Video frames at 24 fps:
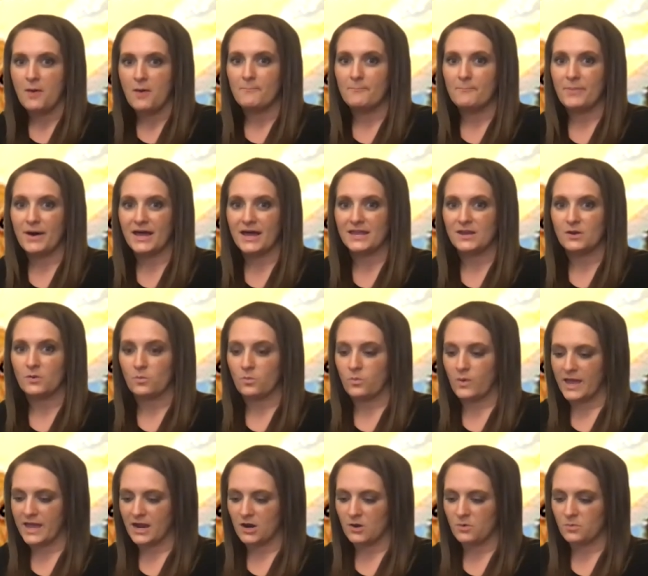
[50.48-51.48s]
but
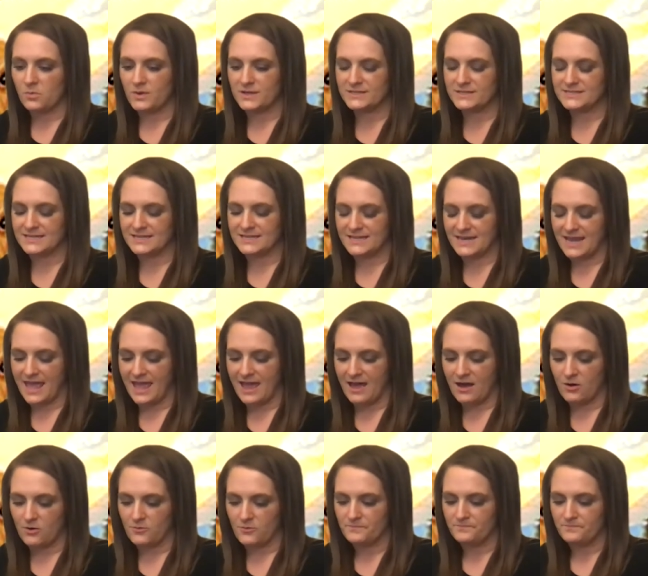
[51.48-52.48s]
where was it
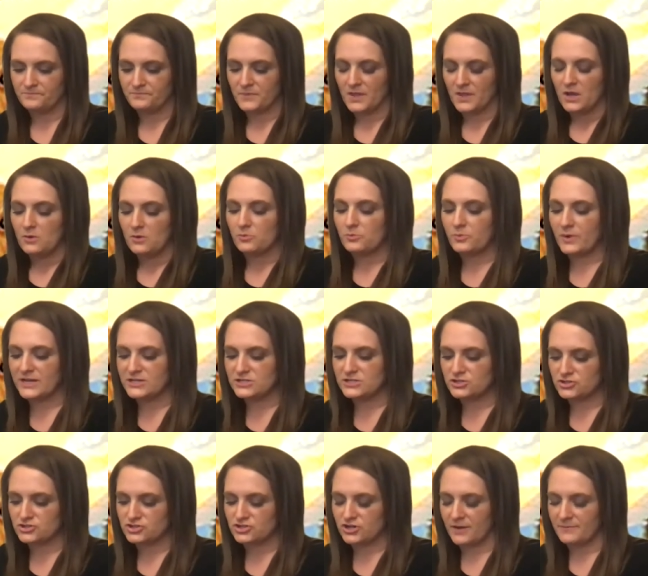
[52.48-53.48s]
now? Ranger
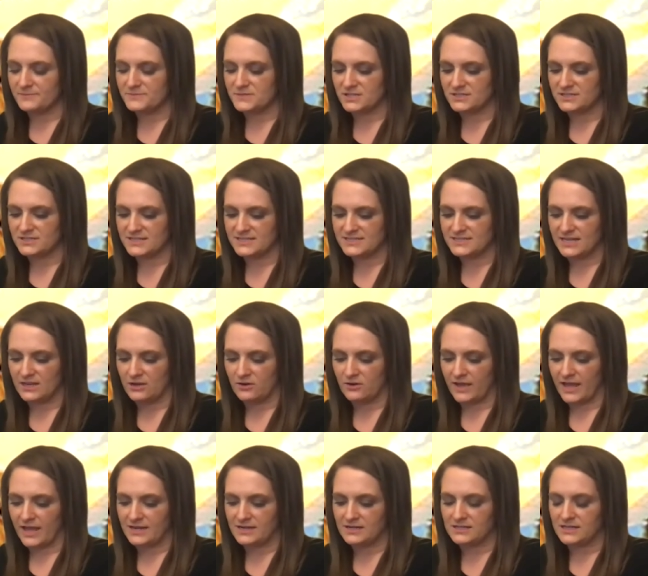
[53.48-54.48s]
jumped onto the
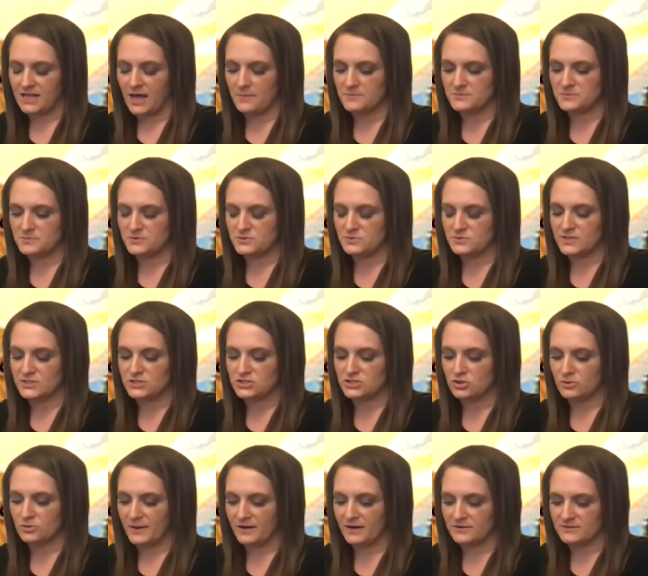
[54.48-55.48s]
tailgate and climbed between
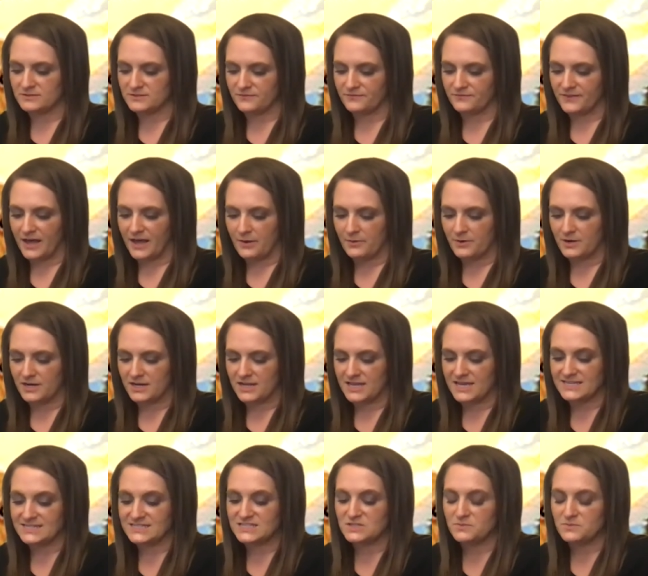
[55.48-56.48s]
two barrels of flour.
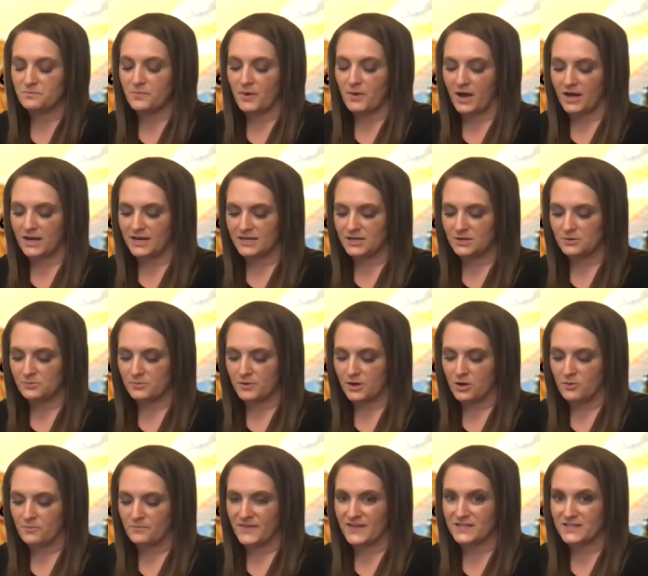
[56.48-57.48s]
He spotted a
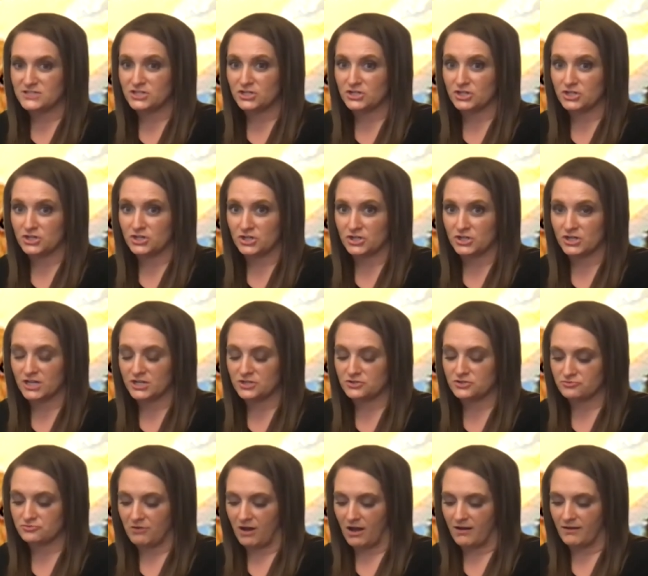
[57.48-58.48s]
rope that secured a
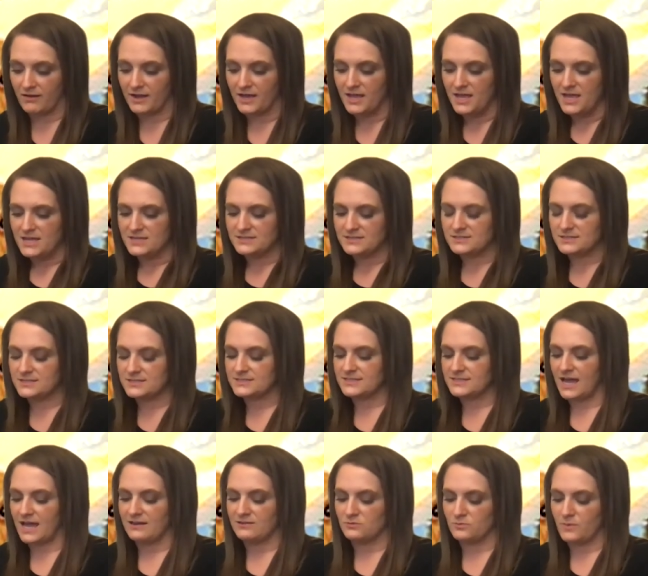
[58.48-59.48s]
trunk to the
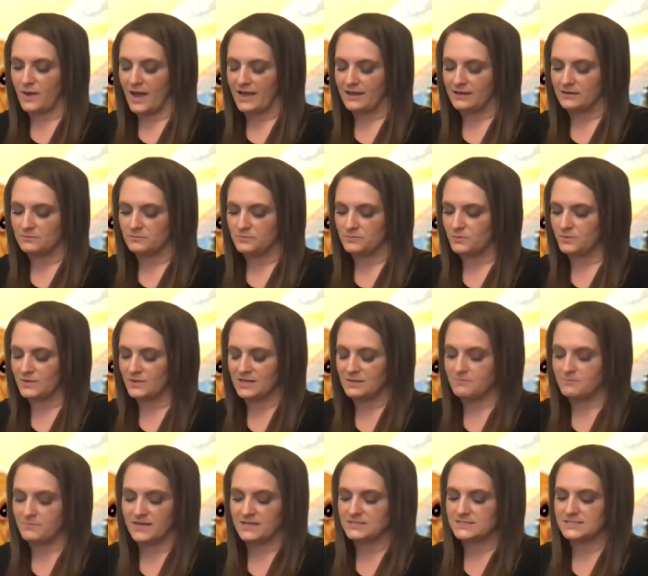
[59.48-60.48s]
side of the wagon, but when he
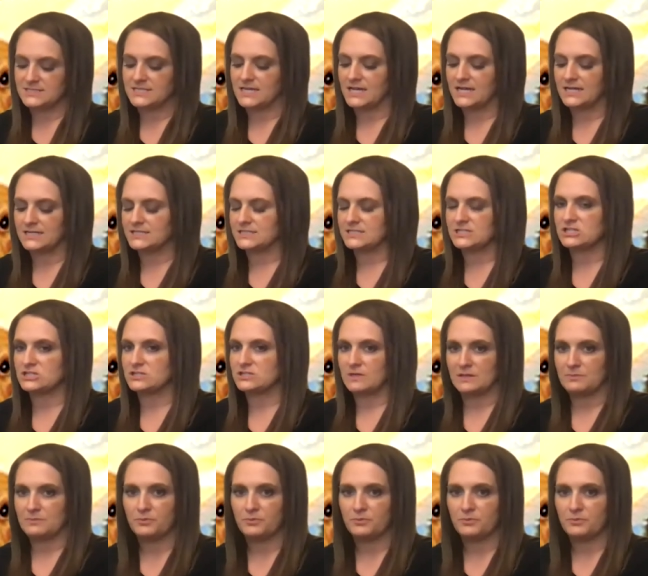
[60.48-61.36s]
bit and tugged, it just it